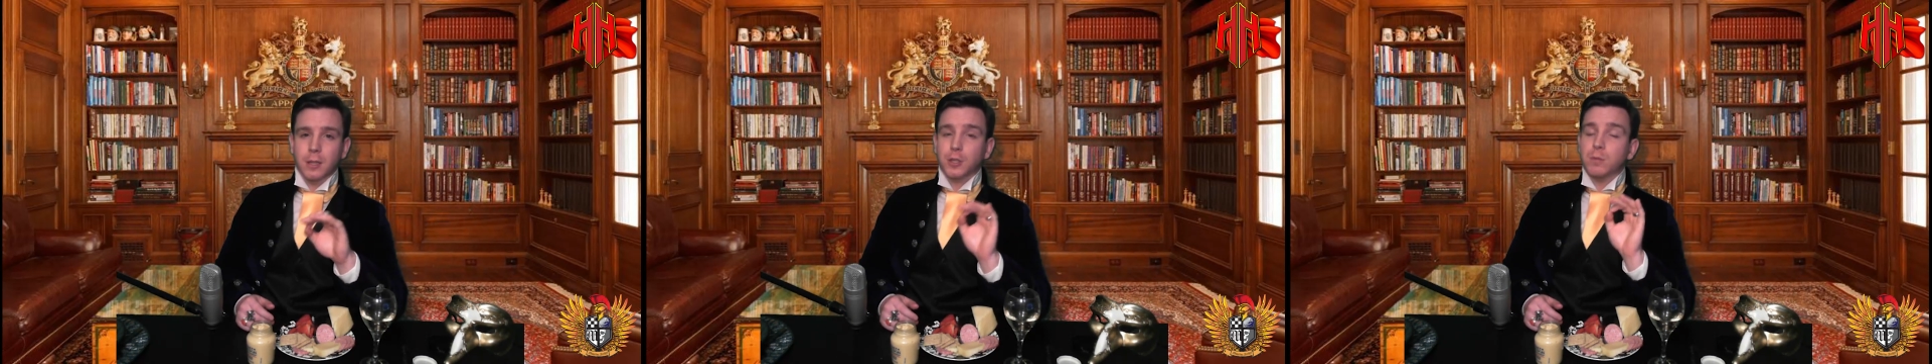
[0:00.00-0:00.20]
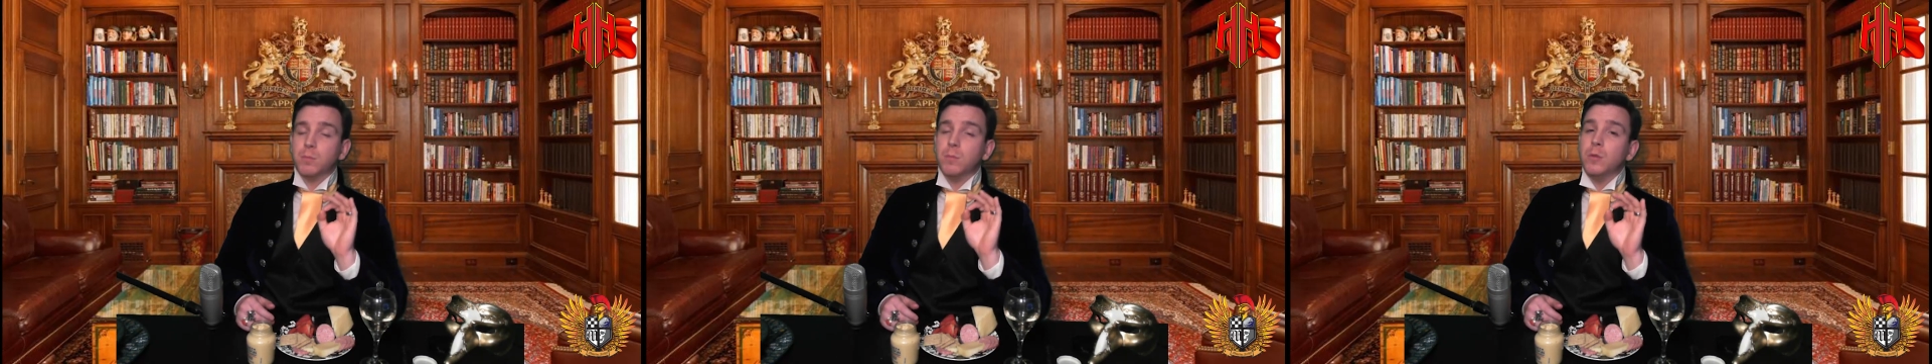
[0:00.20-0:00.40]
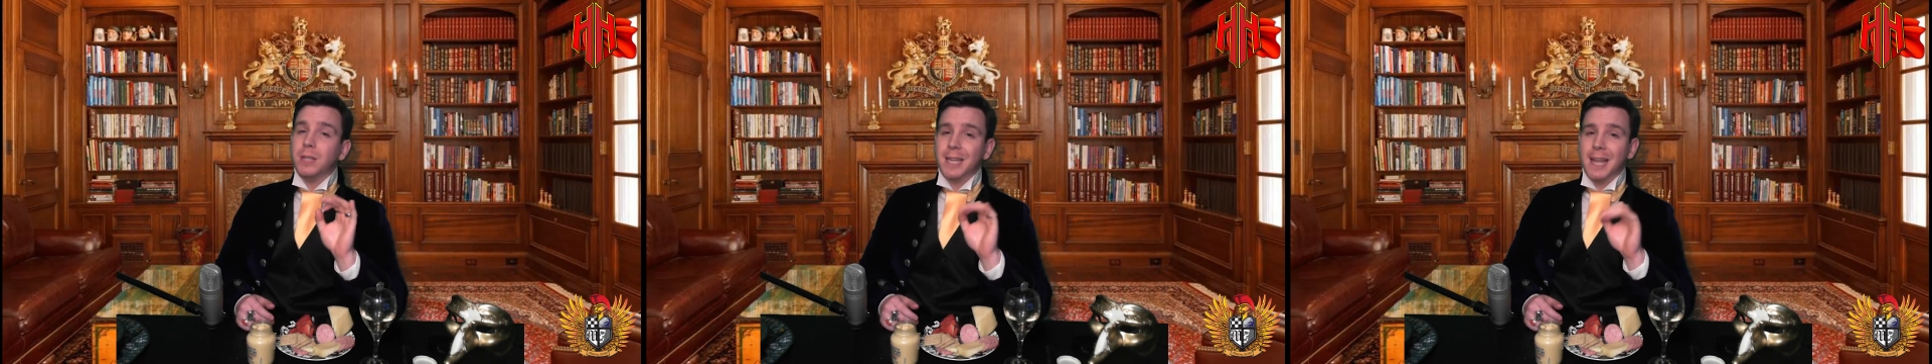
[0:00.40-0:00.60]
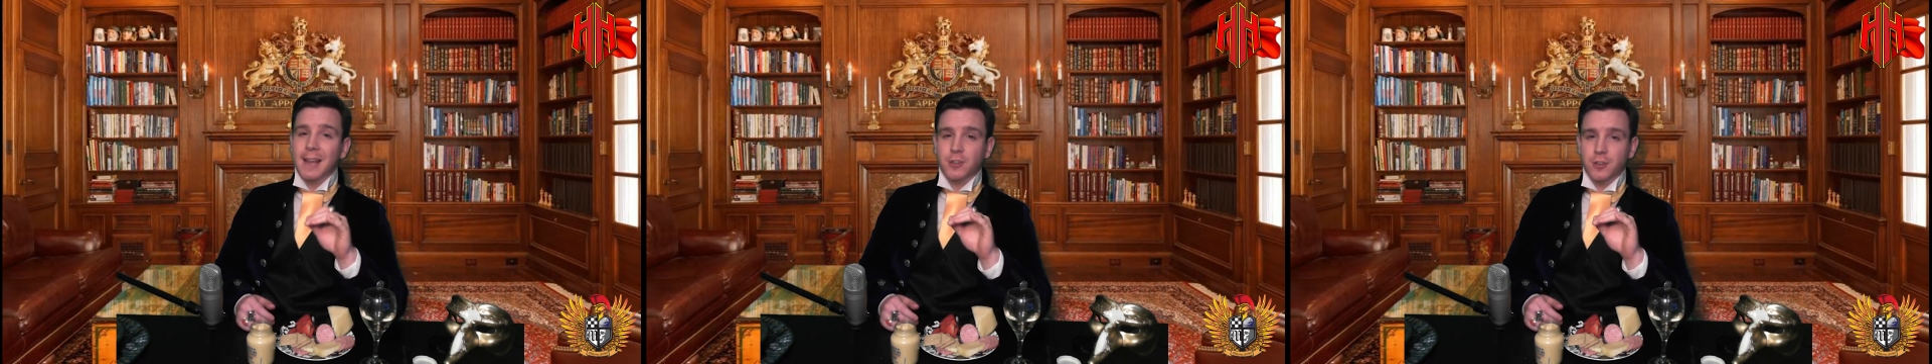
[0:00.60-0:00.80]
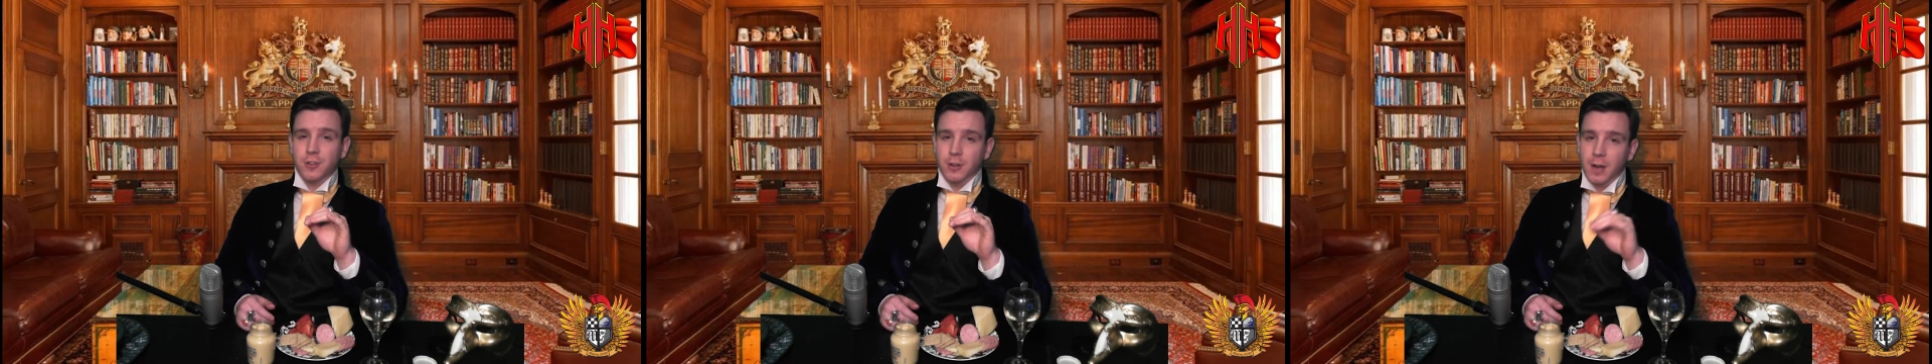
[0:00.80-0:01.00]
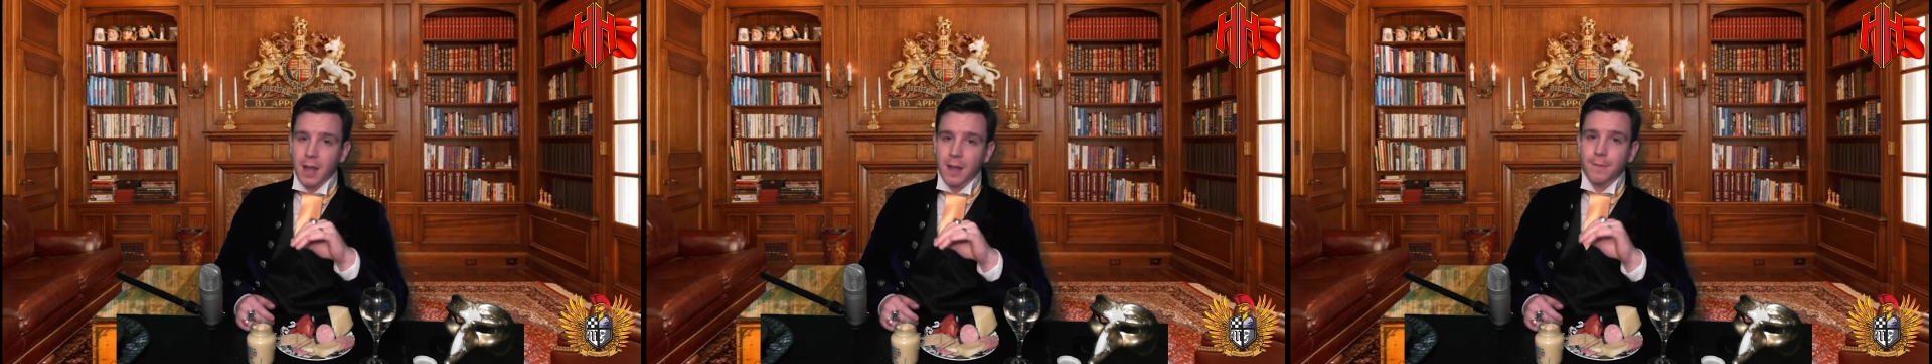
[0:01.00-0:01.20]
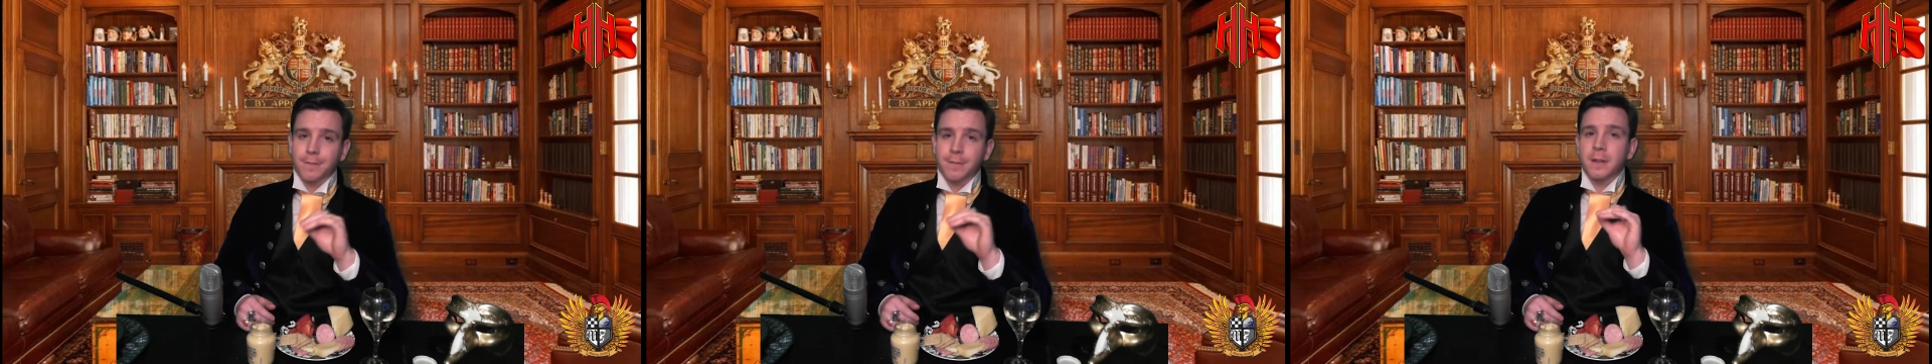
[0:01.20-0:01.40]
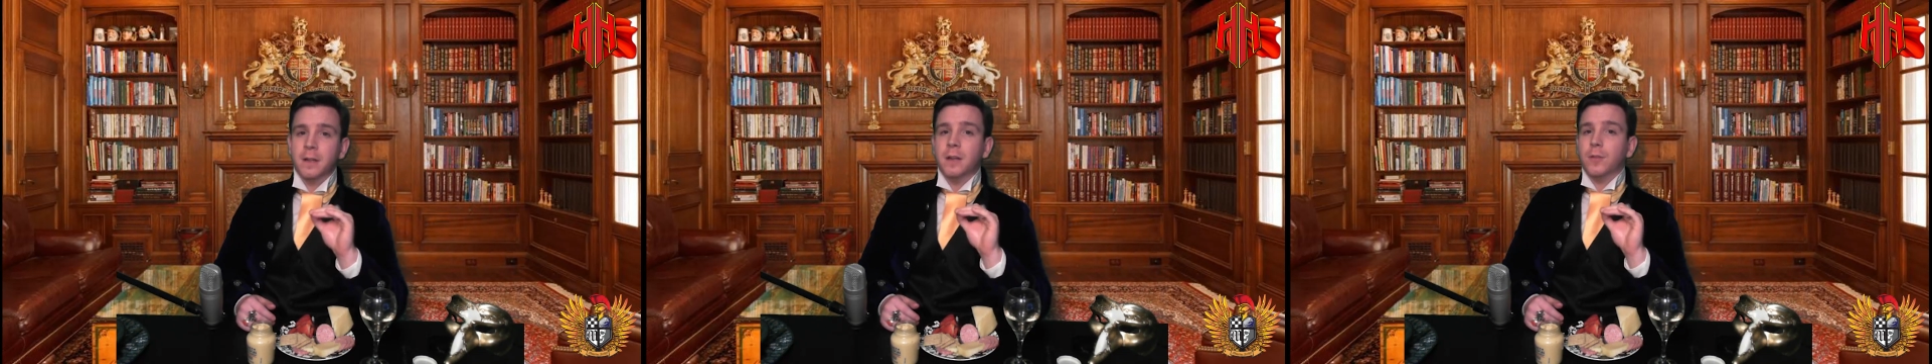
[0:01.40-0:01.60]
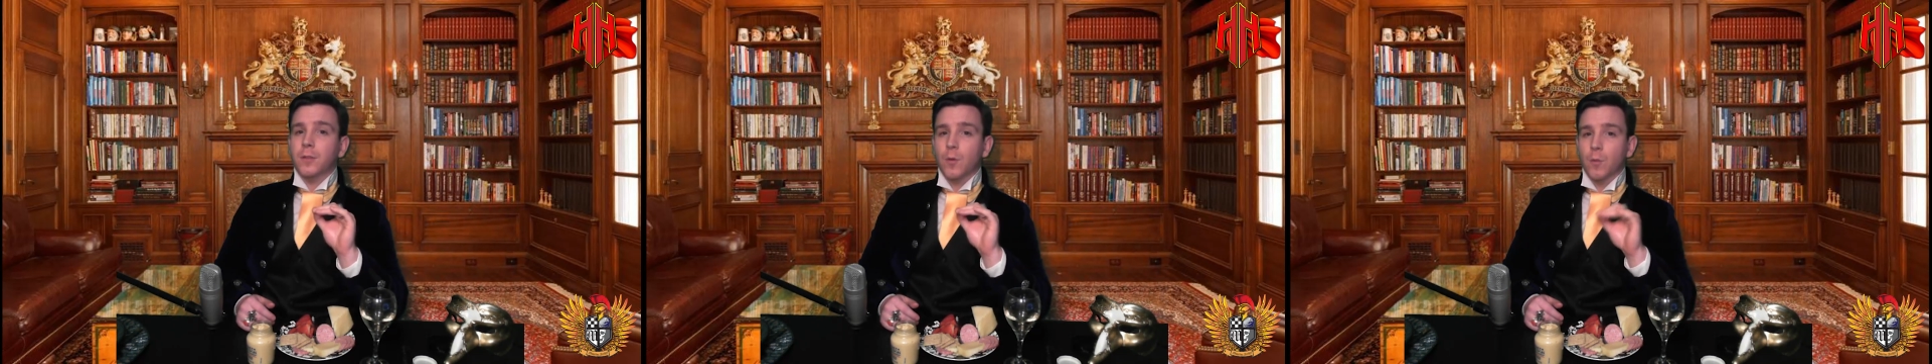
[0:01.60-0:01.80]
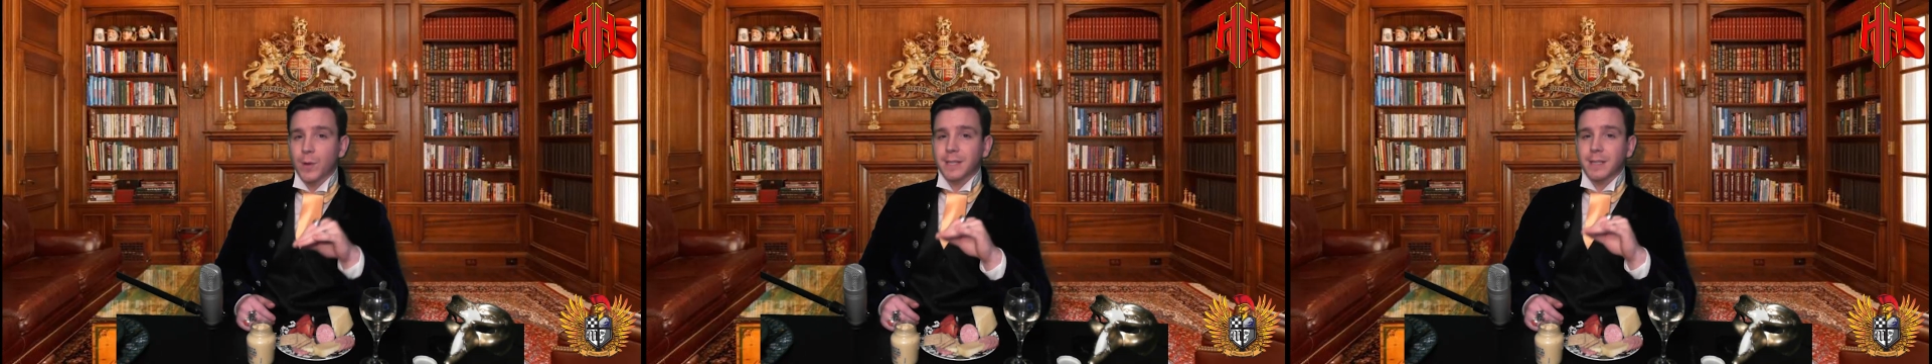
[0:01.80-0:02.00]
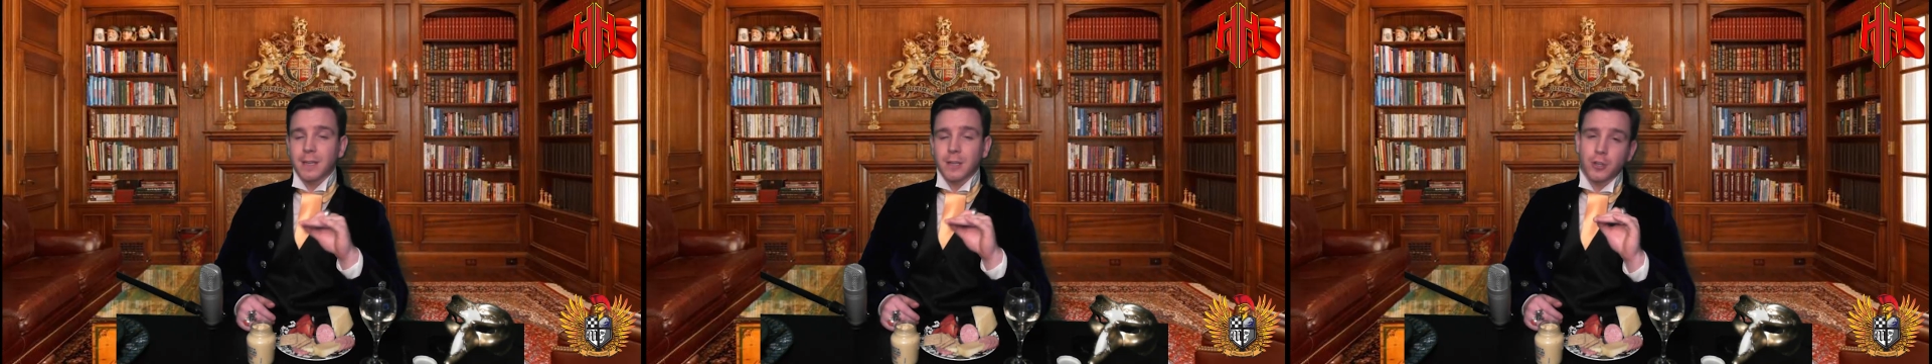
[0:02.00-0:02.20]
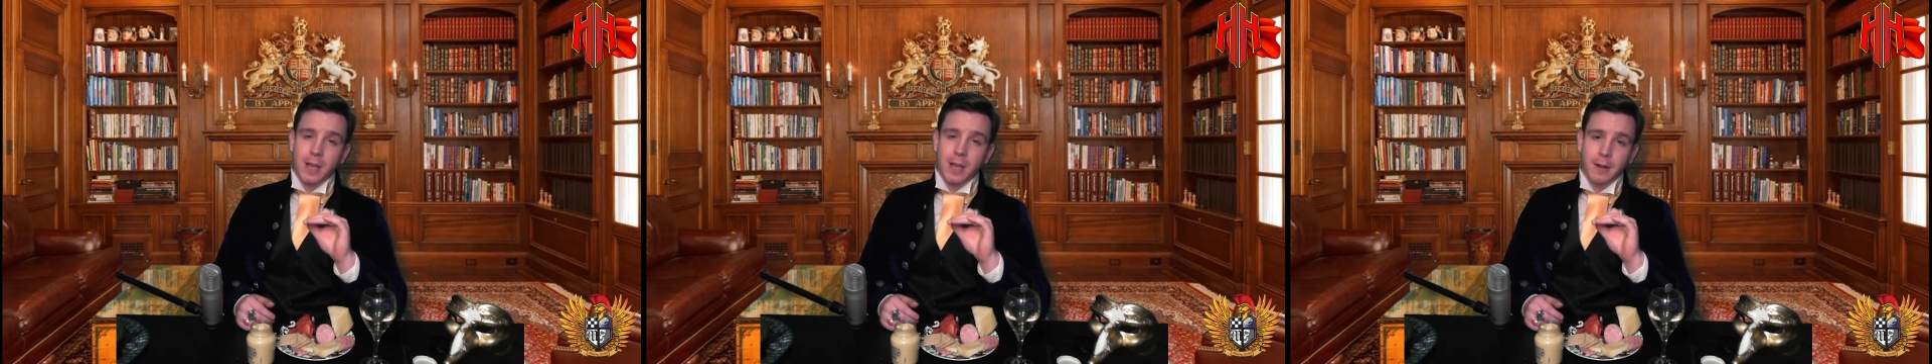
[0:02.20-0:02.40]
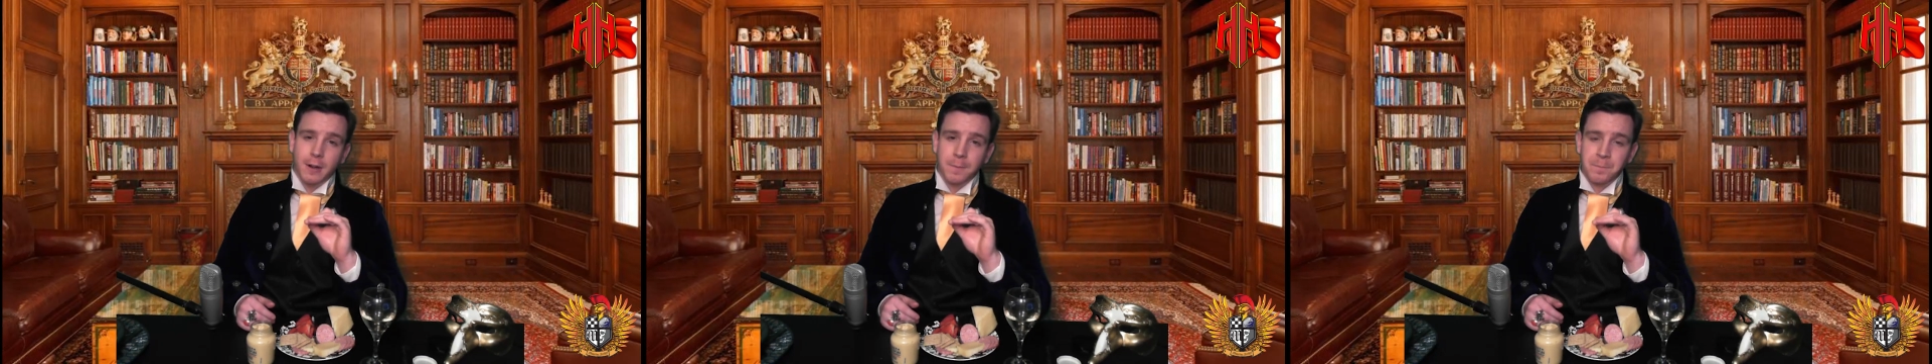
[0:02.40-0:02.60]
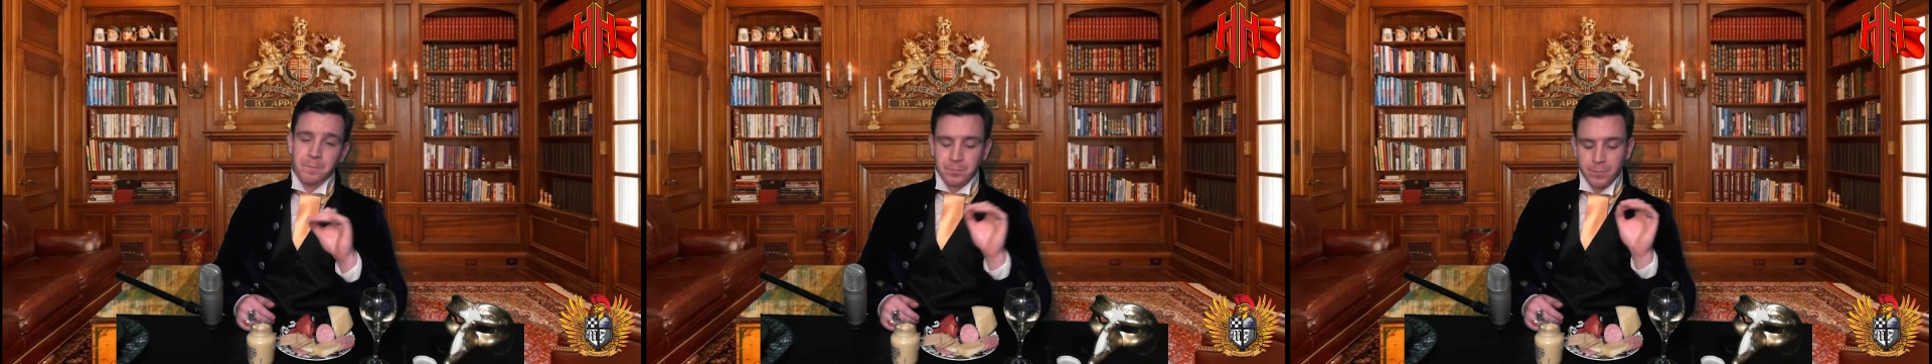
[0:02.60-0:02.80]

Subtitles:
the smooth texture of the whiskey cheddar